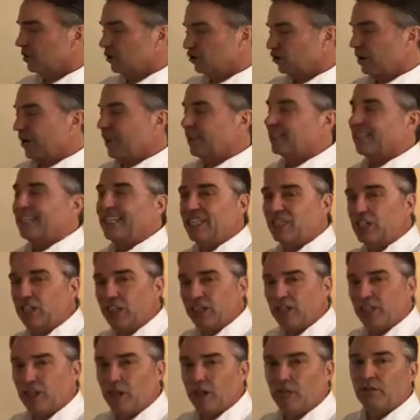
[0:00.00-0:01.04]

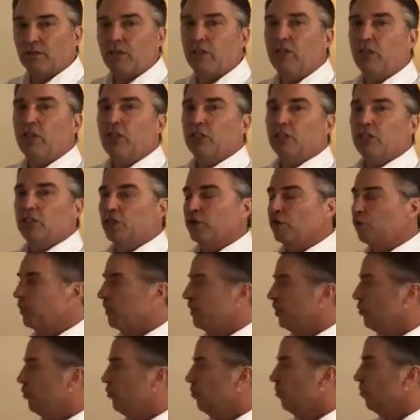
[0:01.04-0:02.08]
transitioning over to
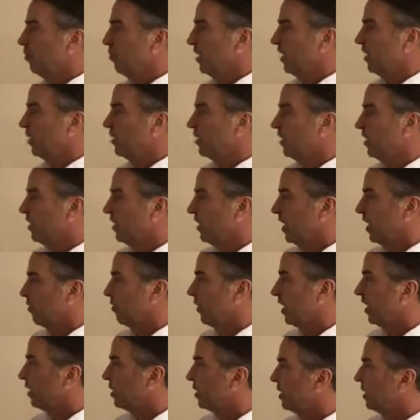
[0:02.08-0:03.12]
renewable energy
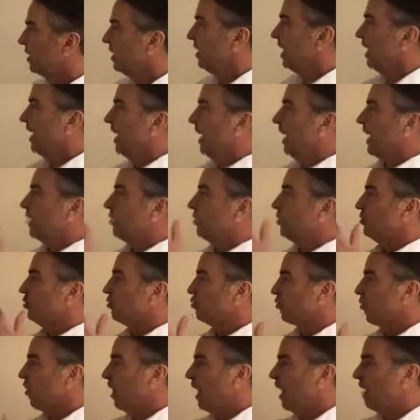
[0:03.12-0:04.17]
generation, and you
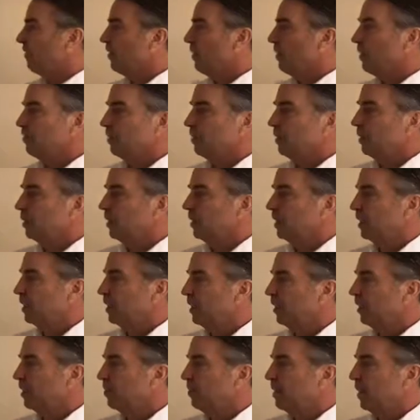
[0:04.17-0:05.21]
drive up
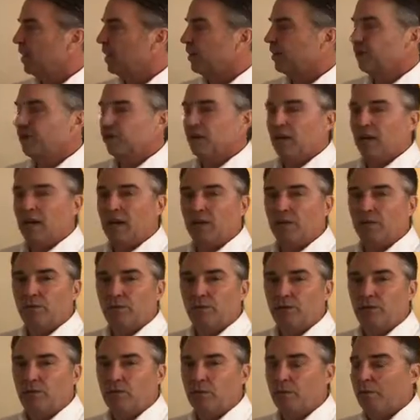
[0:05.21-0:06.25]
the amount of
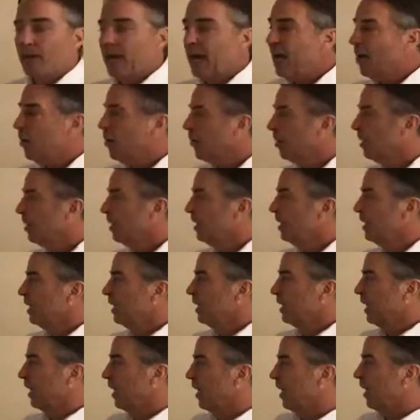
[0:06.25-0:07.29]
renewable power,
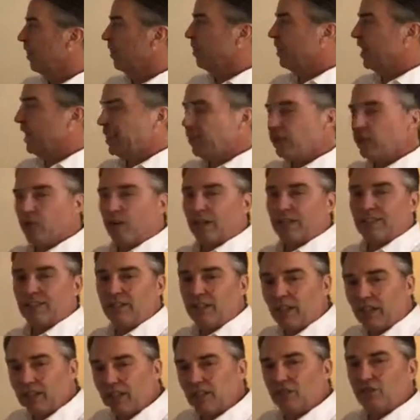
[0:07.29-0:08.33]
then you
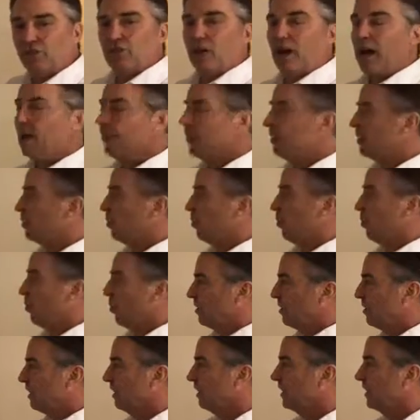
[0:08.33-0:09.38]
are driving
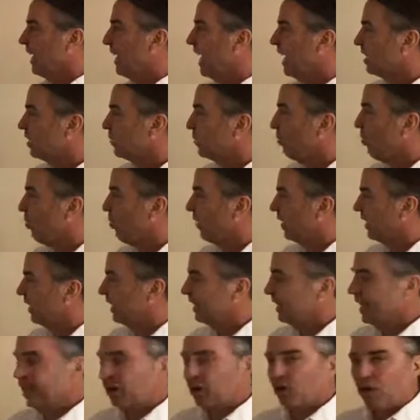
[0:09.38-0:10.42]
towards this X point,
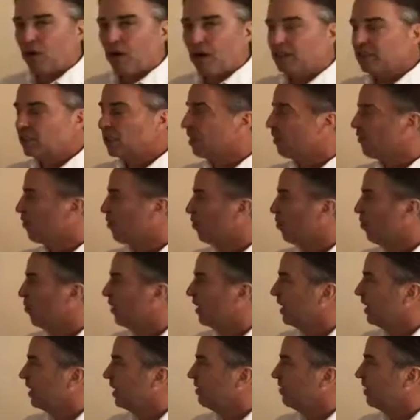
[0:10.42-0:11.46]
and that crossover
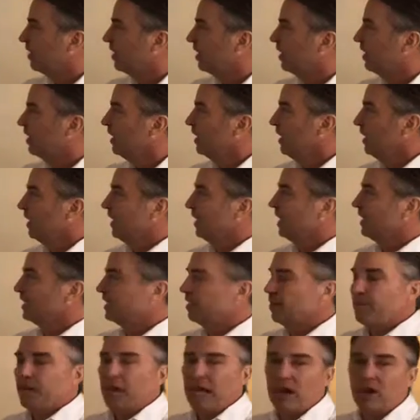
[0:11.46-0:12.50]
point in the middle is
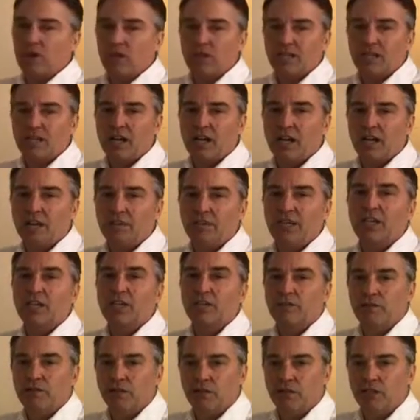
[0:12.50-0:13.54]
the power autonomy
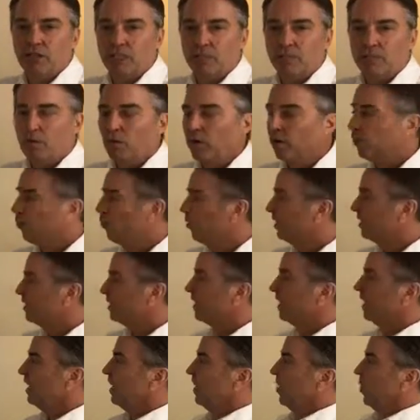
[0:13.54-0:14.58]
convergence point.
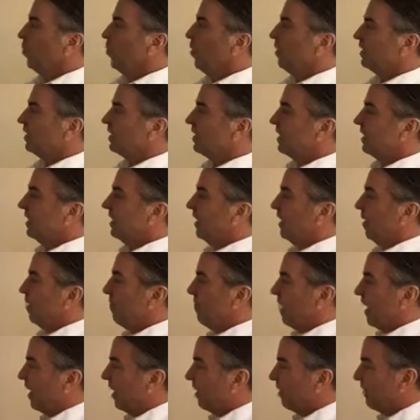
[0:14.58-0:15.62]
Once the
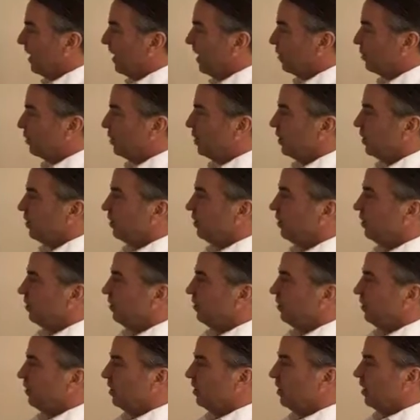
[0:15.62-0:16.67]
amount of energy
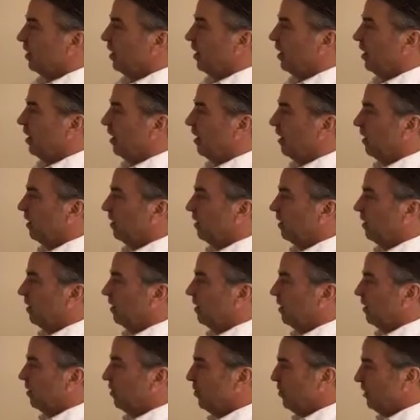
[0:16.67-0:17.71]
you
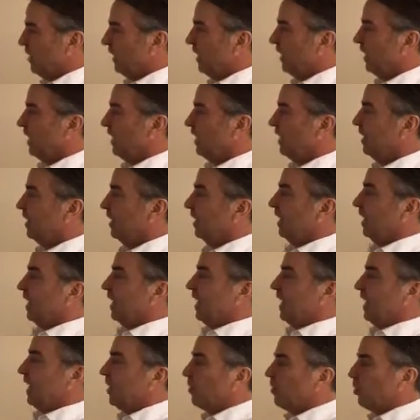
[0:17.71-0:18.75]
need
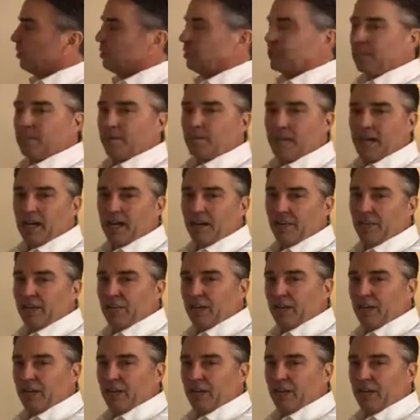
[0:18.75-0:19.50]
equals the amount